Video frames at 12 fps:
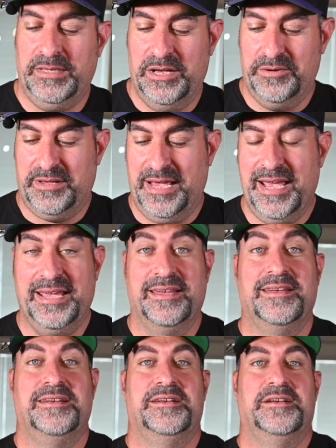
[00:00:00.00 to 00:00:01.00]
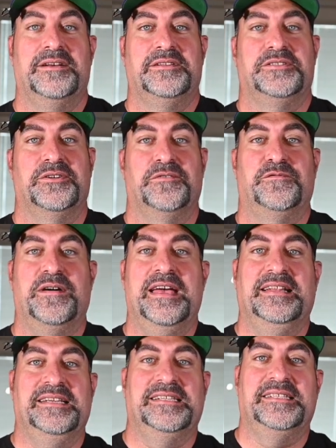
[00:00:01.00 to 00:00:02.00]
Okay, so it
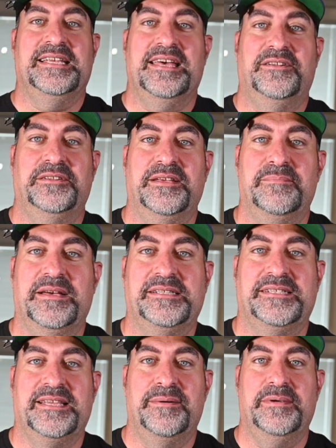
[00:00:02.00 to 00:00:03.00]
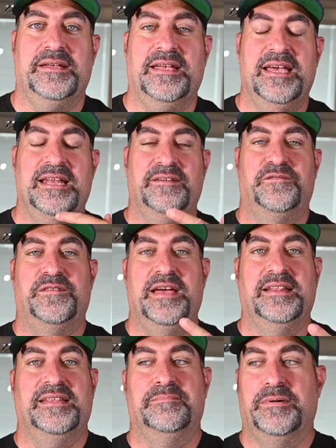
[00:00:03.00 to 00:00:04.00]
finally settled in my stomach and it
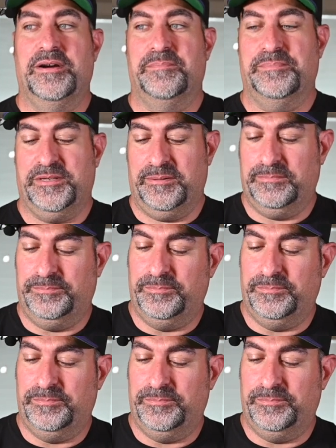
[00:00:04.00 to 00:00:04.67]
finally burped.